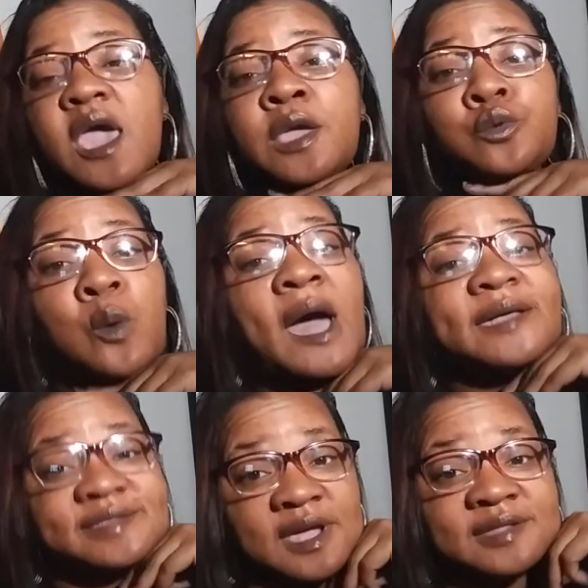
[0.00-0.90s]
And why
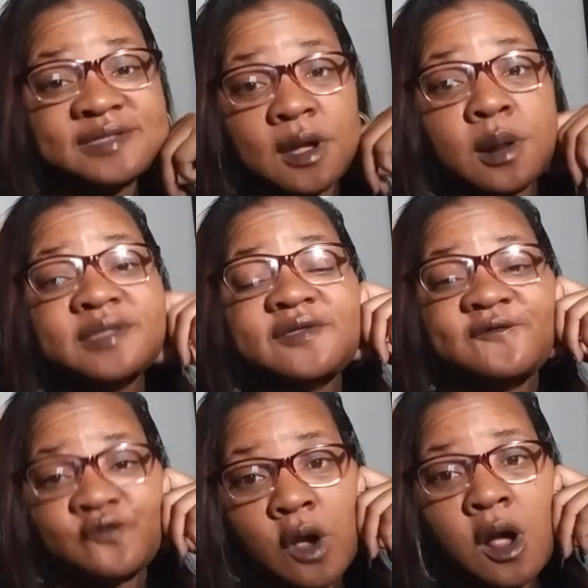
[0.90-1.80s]
I say Zelle is
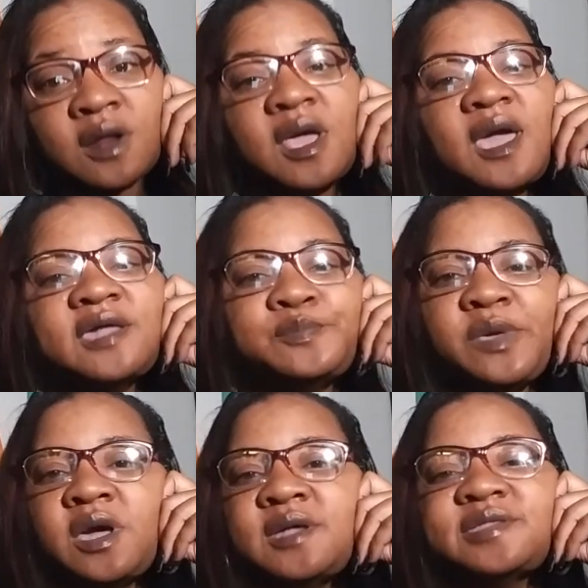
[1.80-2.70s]
a fraud is
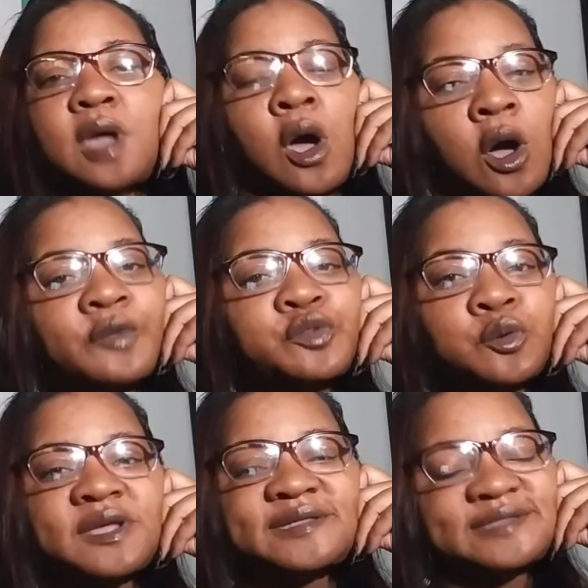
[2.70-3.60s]
because all
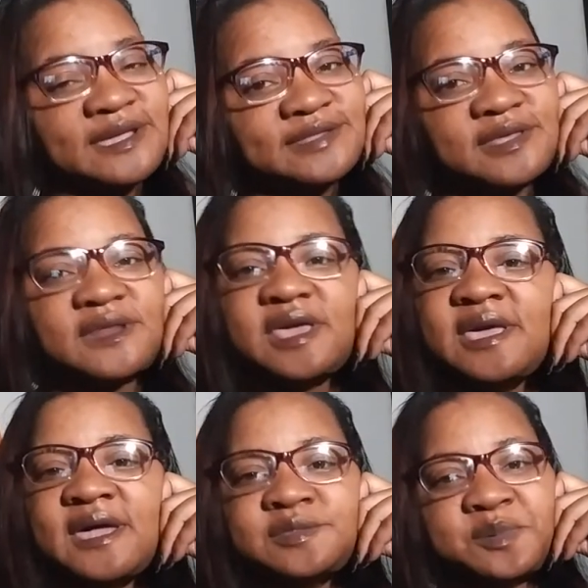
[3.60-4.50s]
through this season,
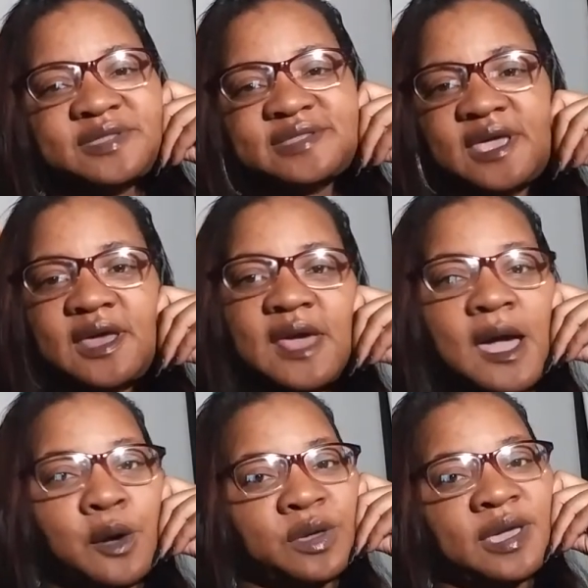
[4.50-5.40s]
he has been saying
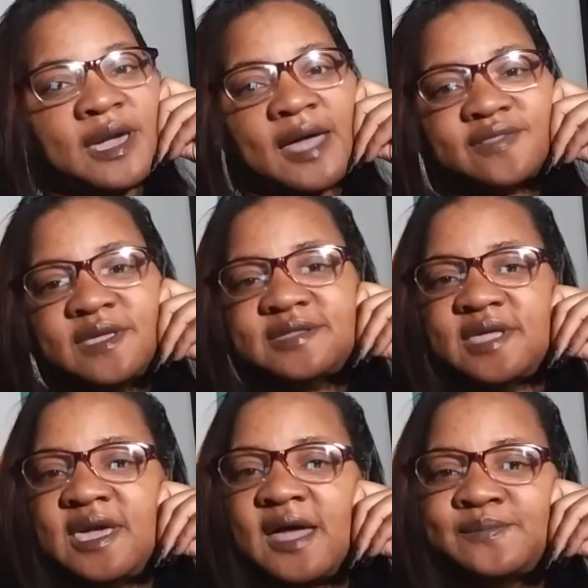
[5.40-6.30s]
how he got this.
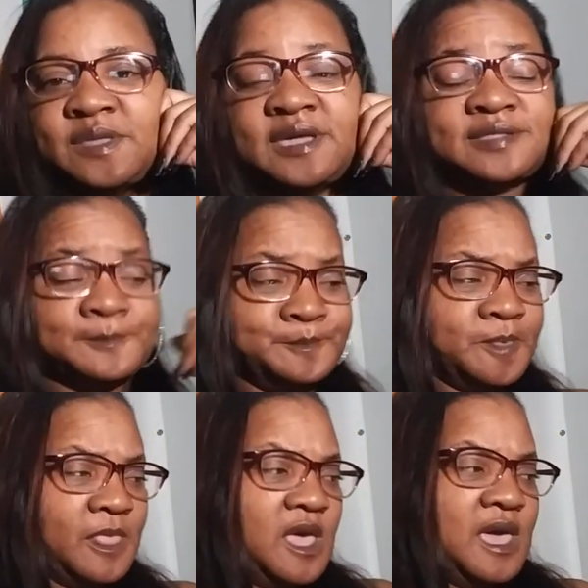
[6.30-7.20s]

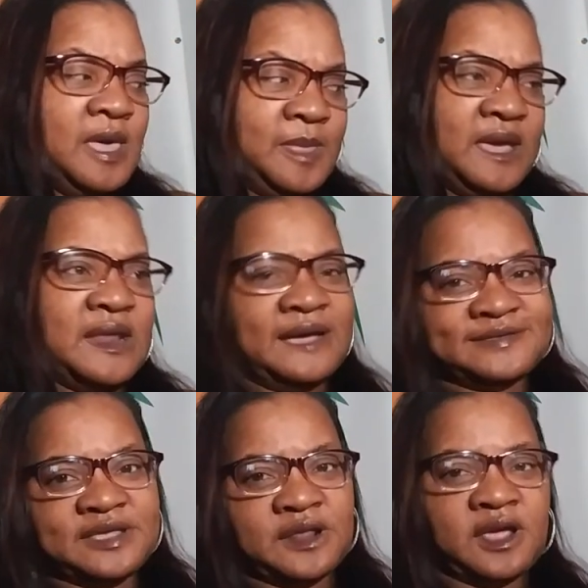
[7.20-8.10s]
And then I
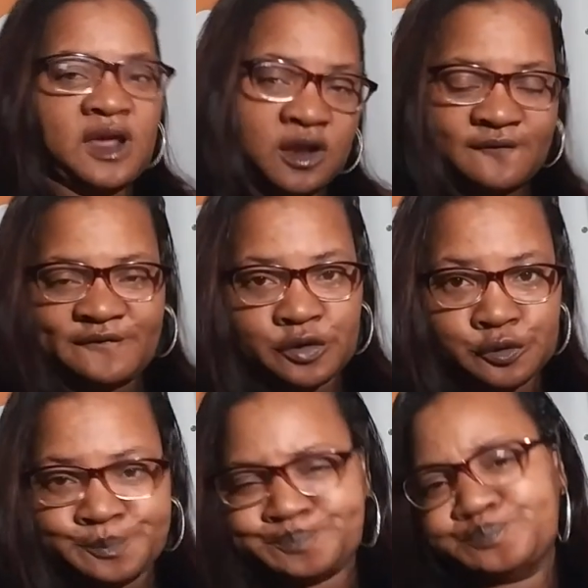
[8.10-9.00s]
seen an
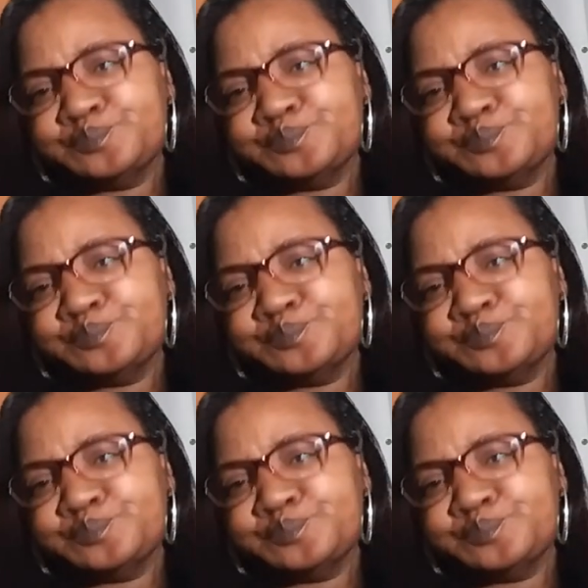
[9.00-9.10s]
interview